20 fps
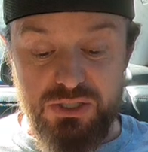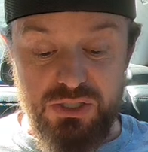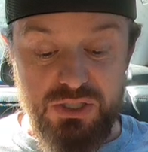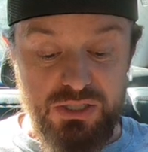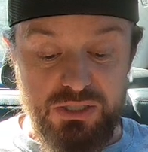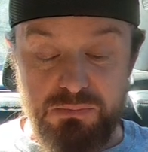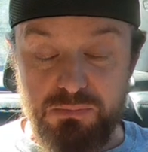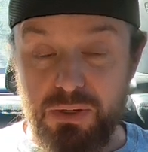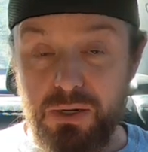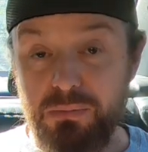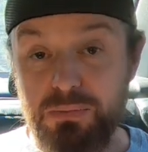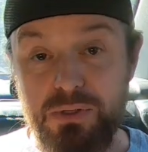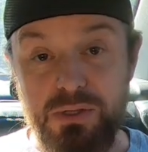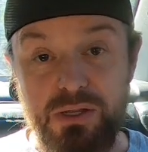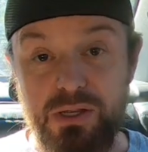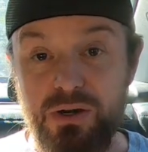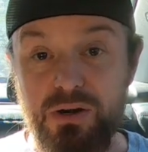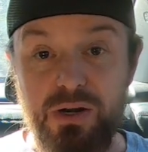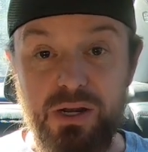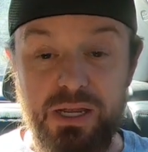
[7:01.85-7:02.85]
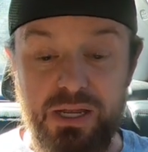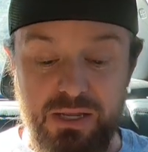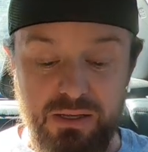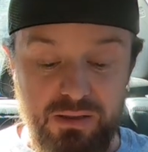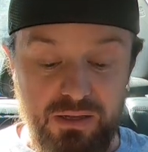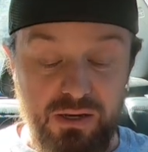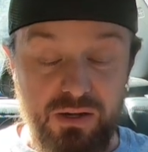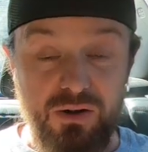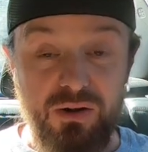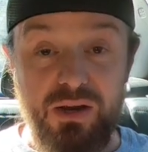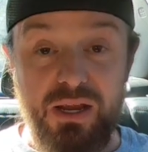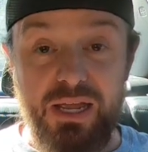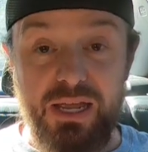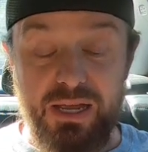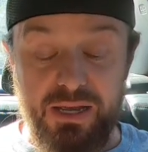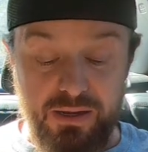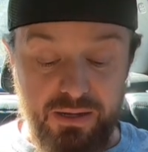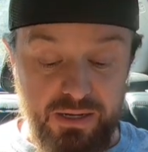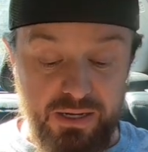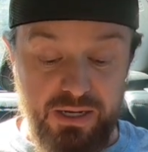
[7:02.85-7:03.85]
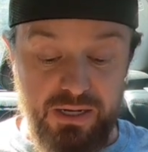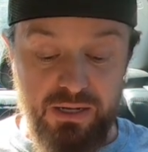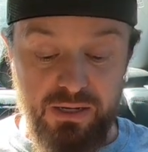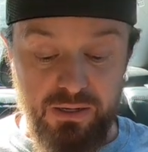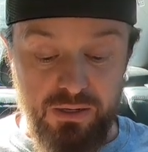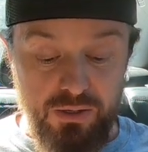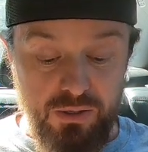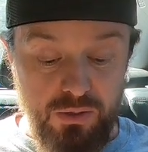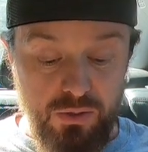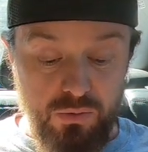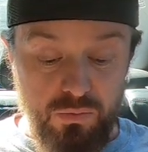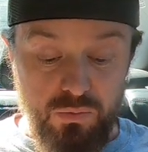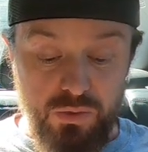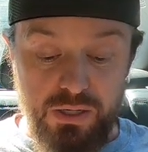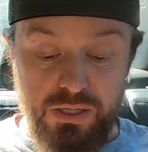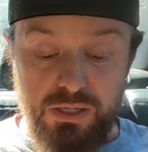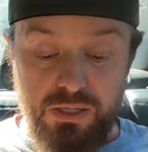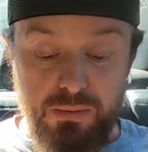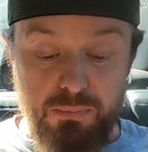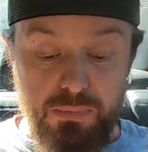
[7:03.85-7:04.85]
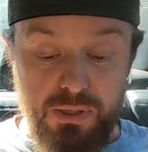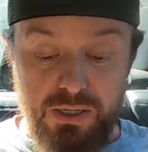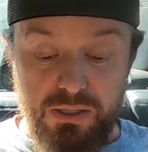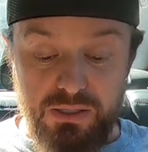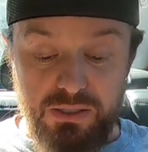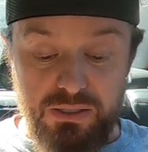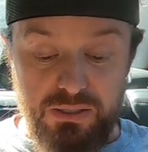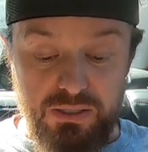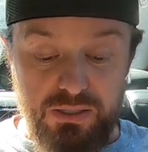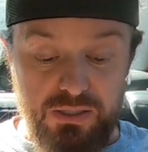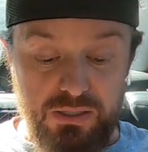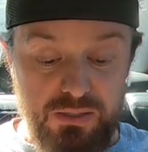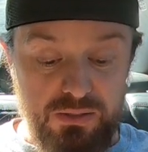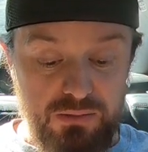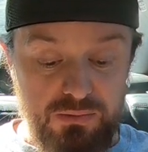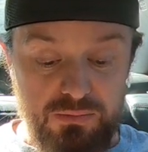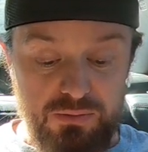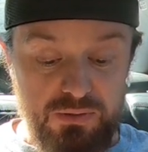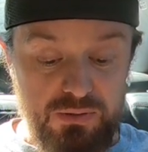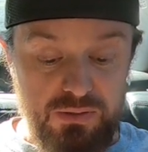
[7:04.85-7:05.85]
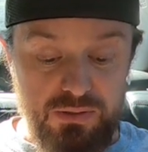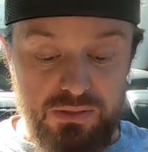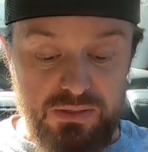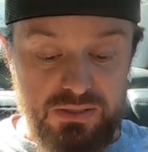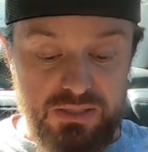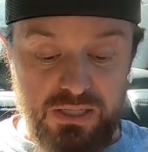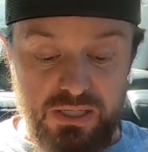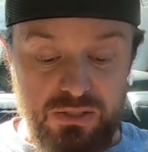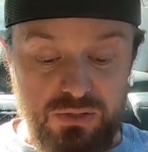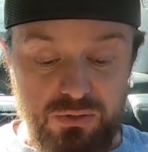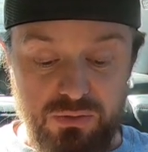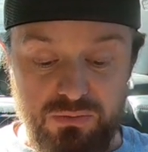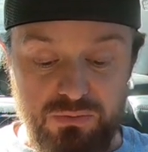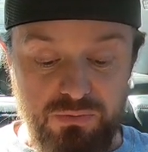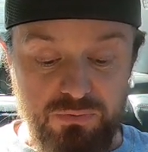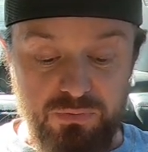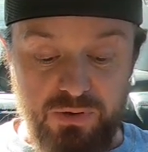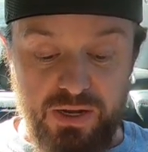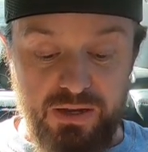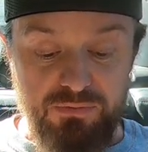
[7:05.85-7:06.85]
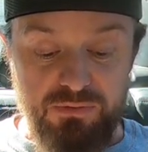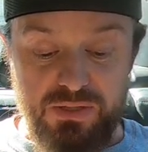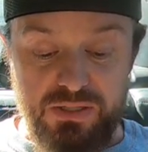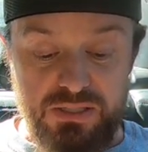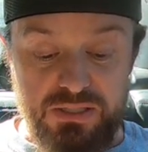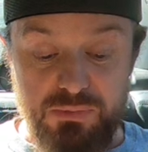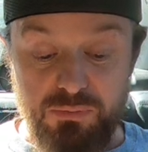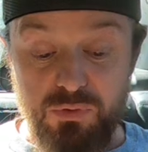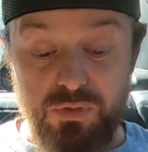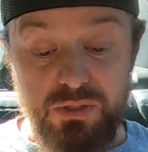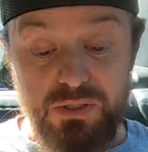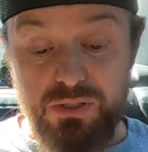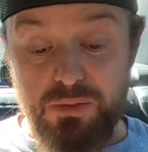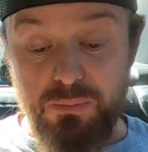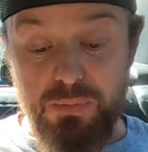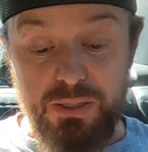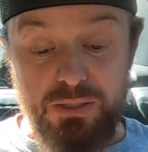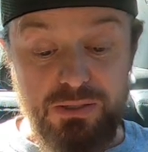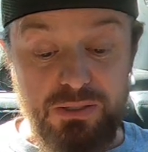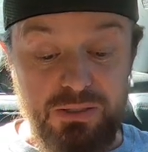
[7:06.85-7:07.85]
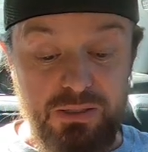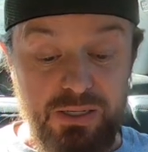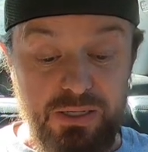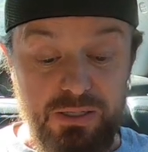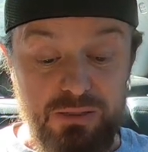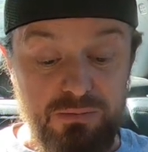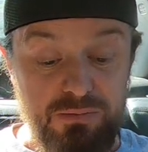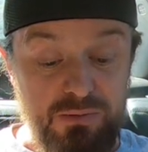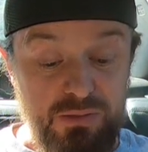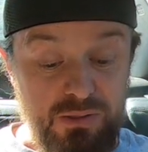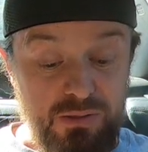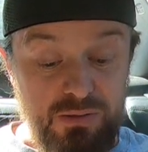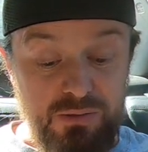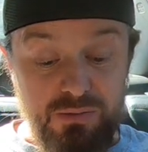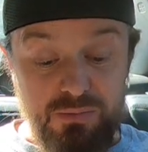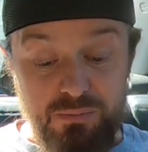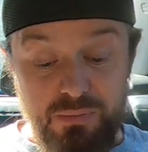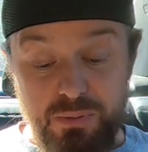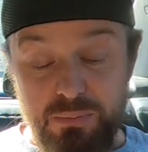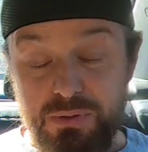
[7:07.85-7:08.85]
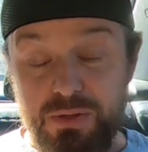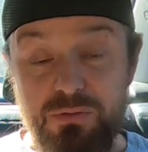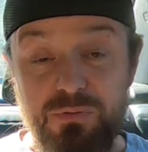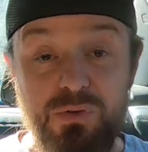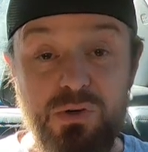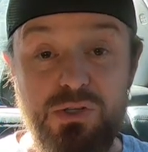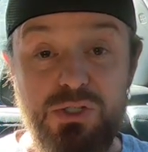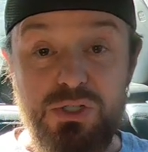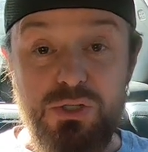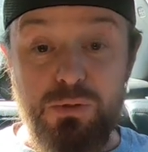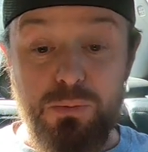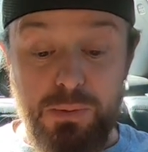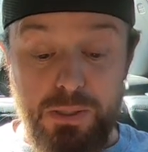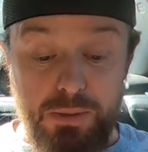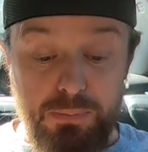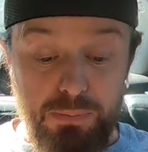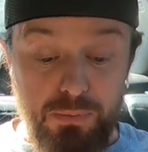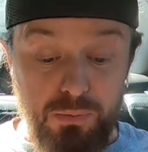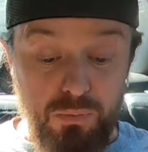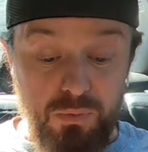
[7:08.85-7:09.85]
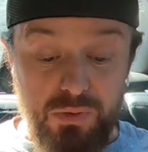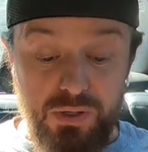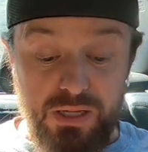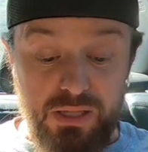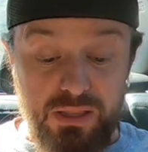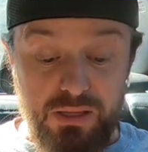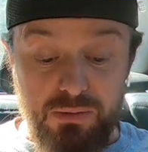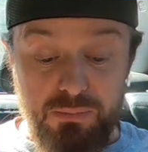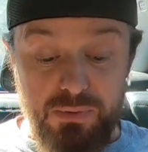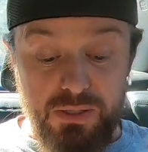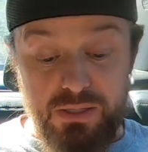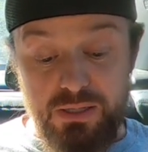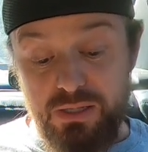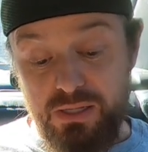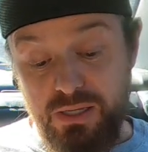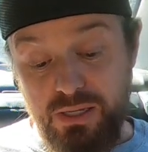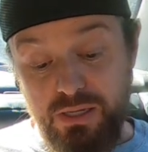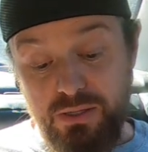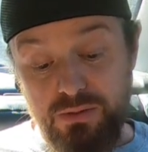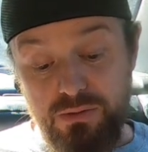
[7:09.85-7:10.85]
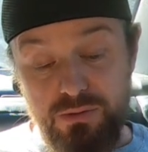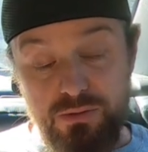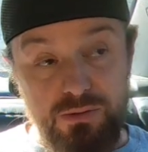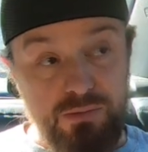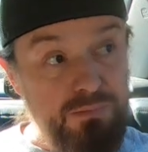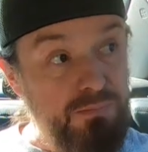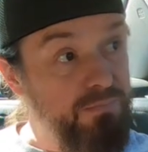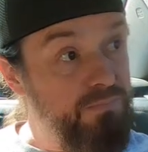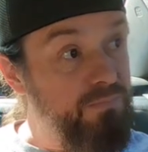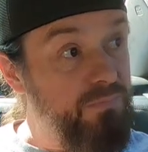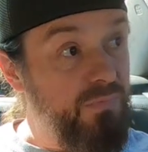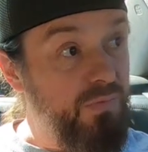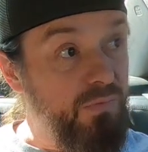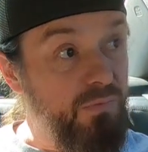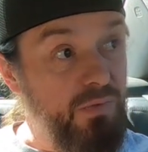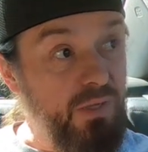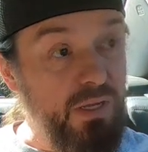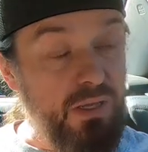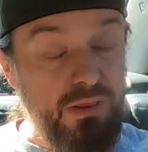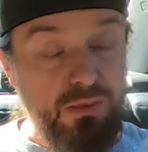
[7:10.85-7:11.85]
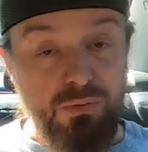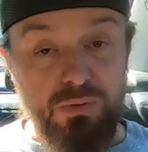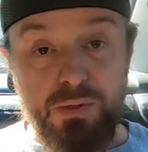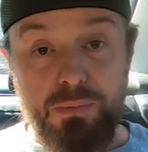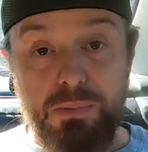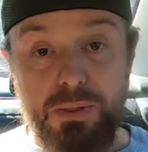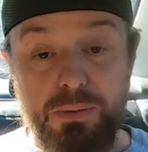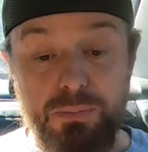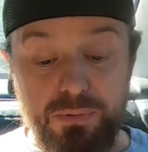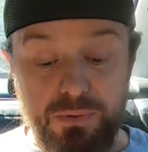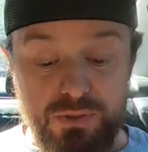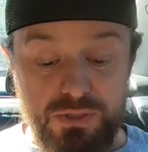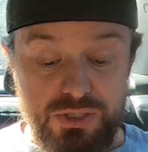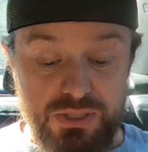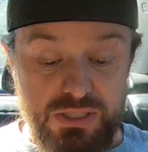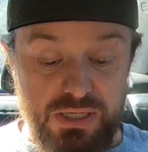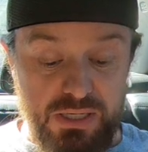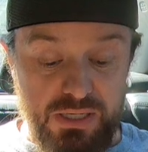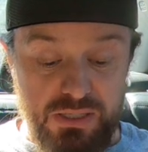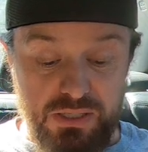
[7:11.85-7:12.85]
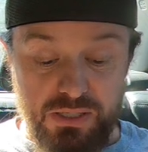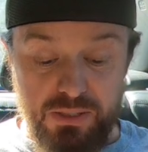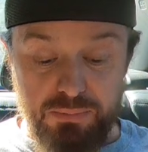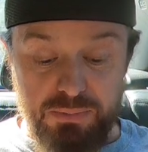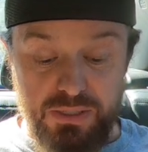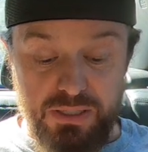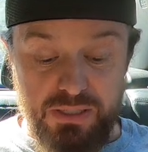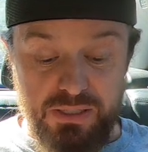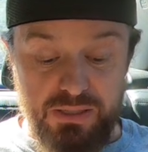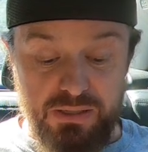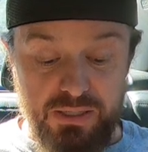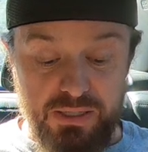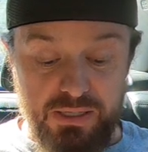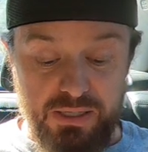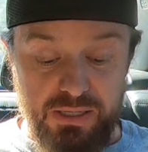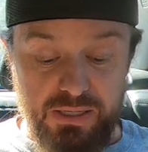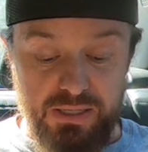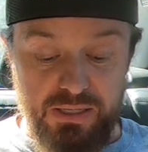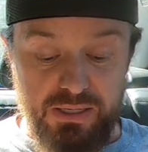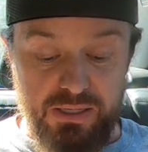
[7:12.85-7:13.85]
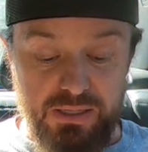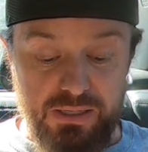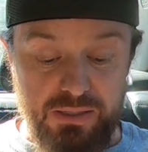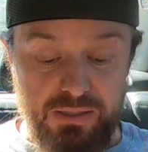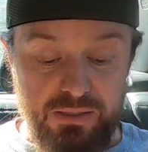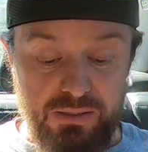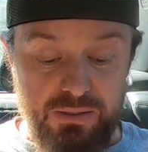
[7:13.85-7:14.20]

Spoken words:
just probably their AI running amok and scheduled 5 of these. I'm willing to bet that like probably the first 2 people will get them, and then the other 3 people are just going to end up getting like a